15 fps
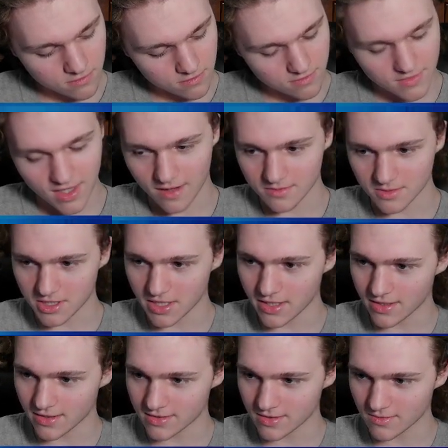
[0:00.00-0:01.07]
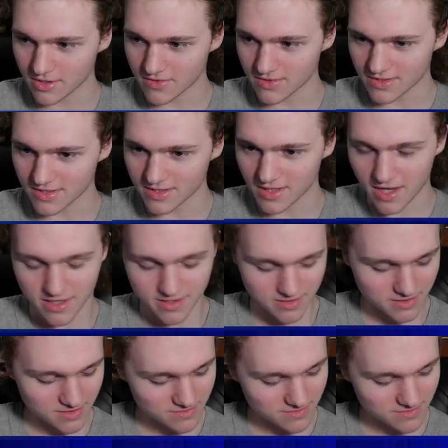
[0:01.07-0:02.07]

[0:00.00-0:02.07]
Now I'm cheating because I'm using slides.